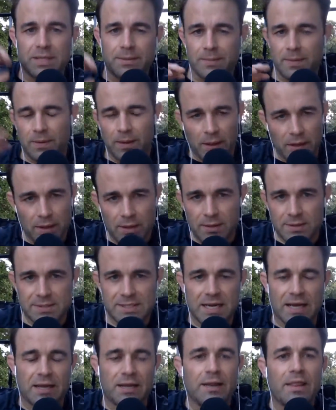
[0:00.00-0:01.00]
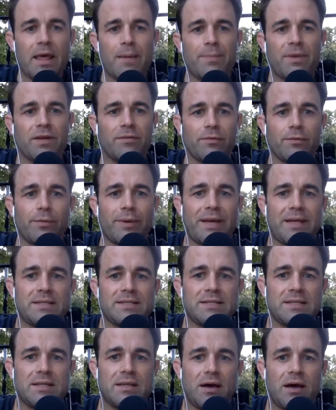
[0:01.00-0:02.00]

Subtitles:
I mean, and it's not that big of a rant